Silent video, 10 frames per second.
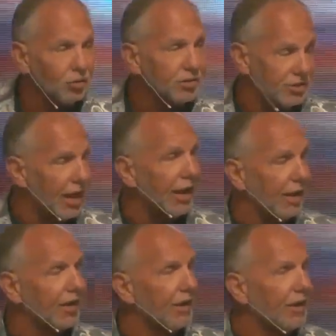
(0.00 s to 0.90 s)
steak
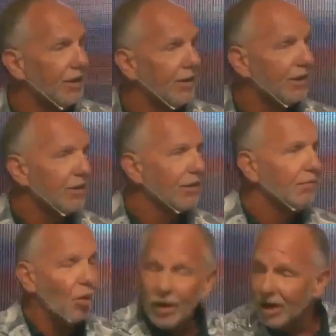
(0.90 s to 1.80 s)

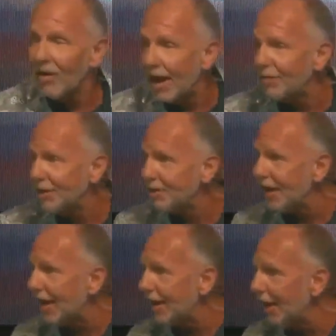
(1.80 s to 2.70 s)
but we don't have any
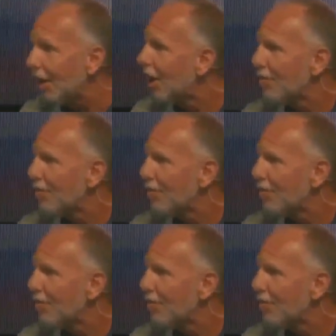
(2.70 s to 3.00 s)
steak here.